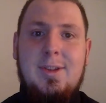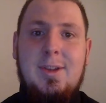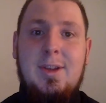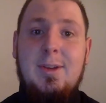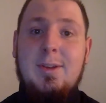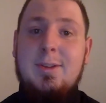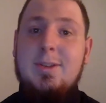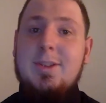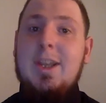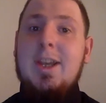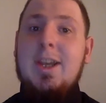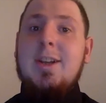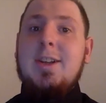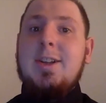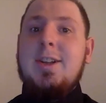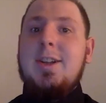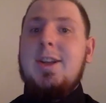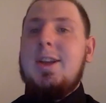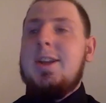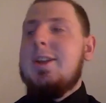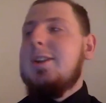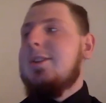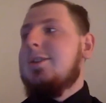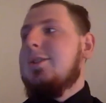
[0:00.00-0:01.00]

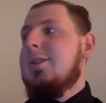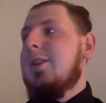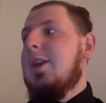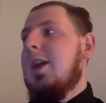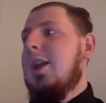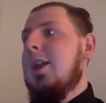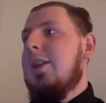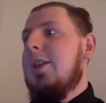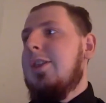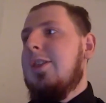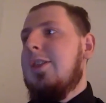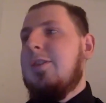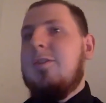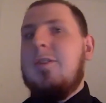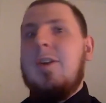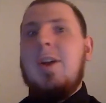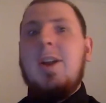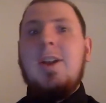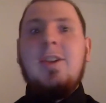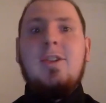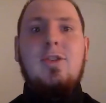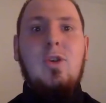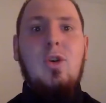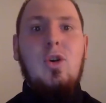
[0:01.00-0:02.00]
Exactly, and it's the
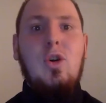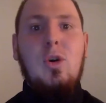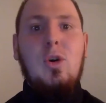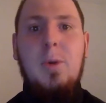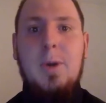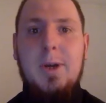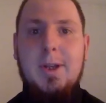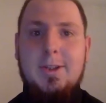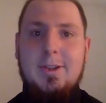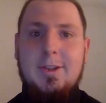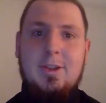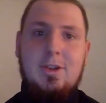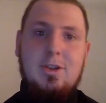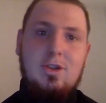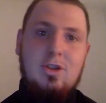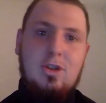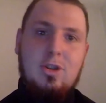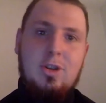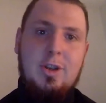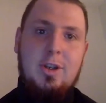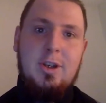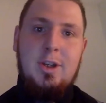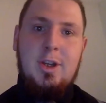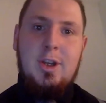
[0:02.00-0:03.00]
fans always
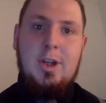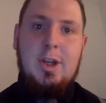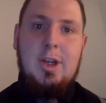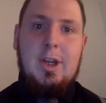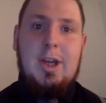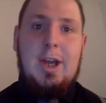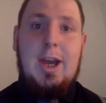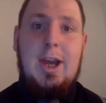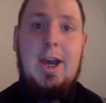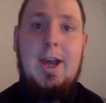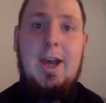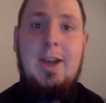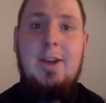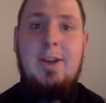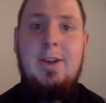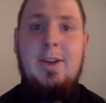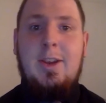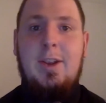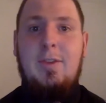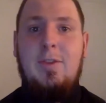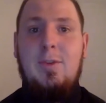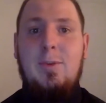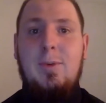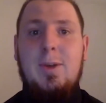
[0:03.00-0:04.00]
enjoy it, and
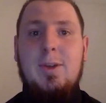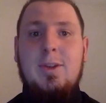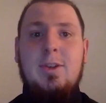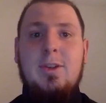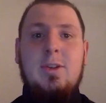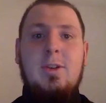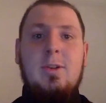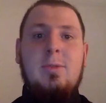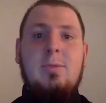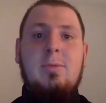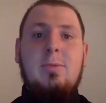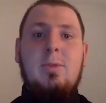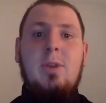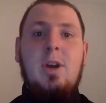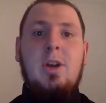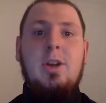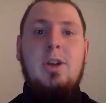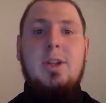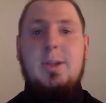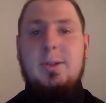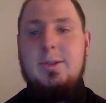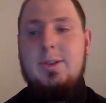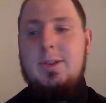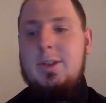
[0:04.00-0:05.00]
if you ask 9
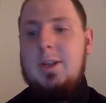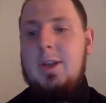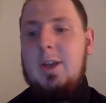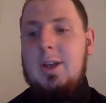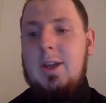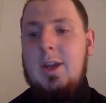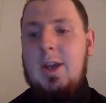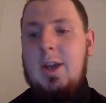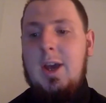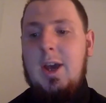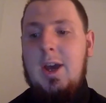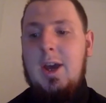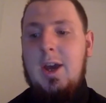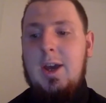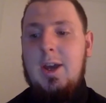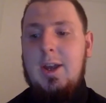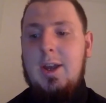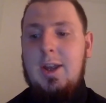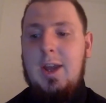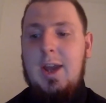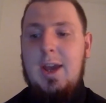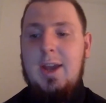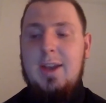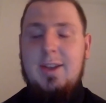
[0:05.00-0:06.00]
times
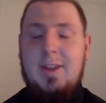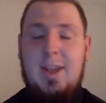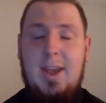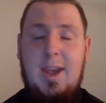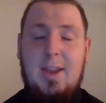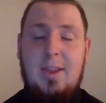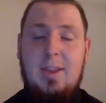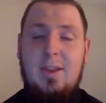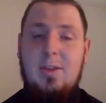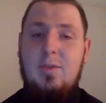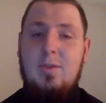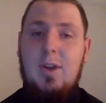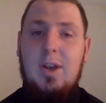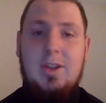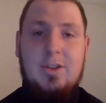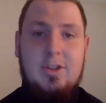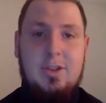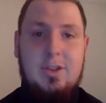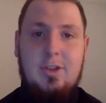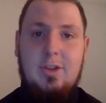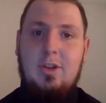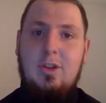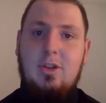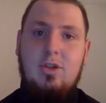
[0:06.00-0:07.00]
out of 10, the
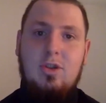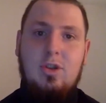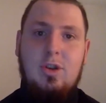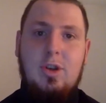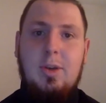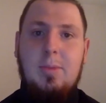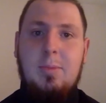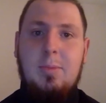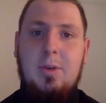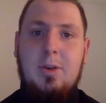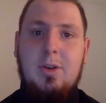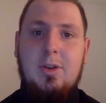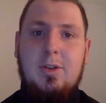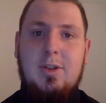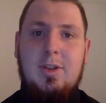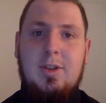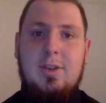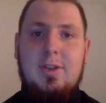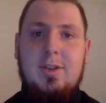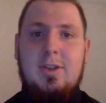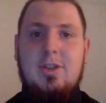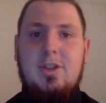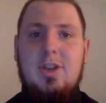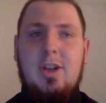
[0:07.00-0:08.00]
wrestlers enjoy it because
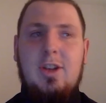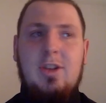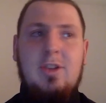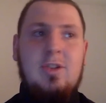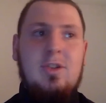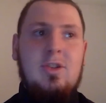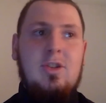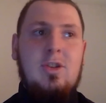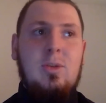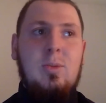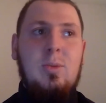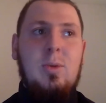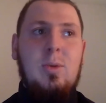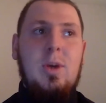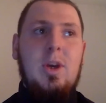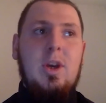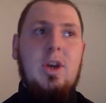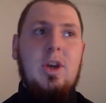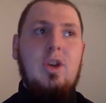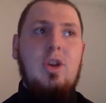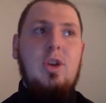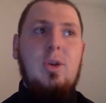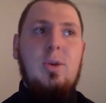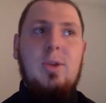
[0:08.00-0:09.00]
it's a chance to
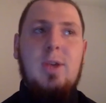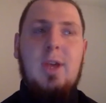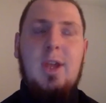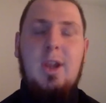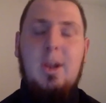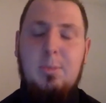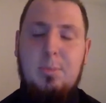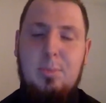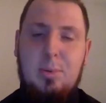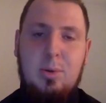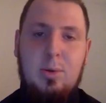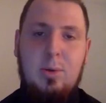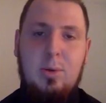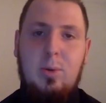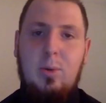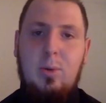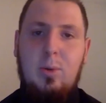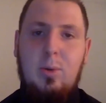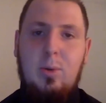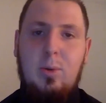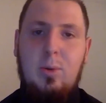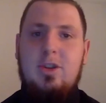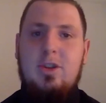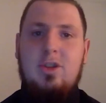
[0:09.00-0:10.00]
work a new talent pool,
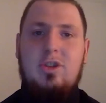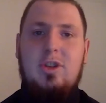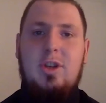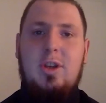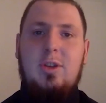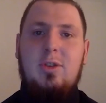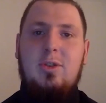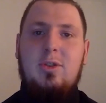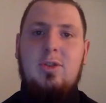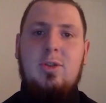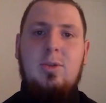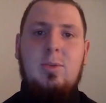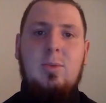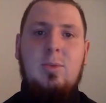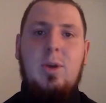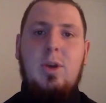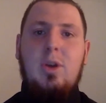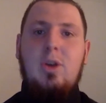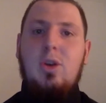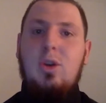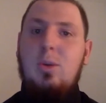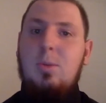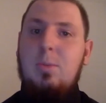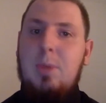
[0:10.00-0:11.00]
it's a chance to
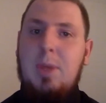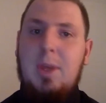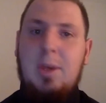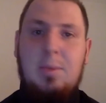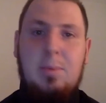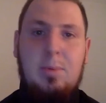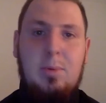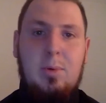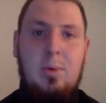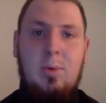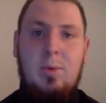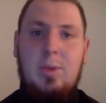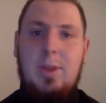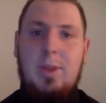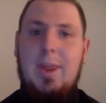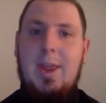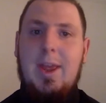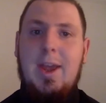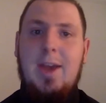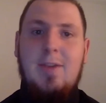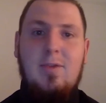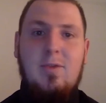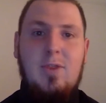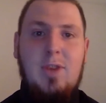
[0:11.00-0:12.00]
work new people that
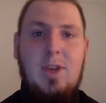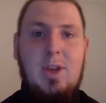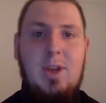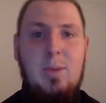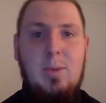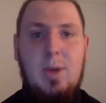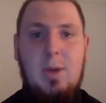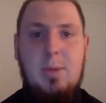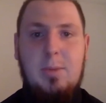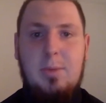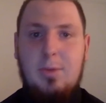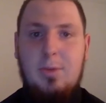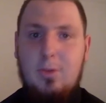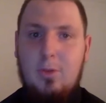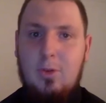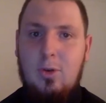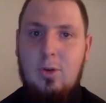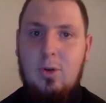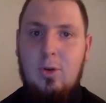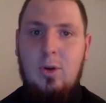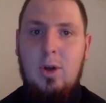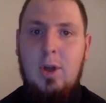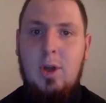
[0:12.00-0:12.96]
haven't really worked before.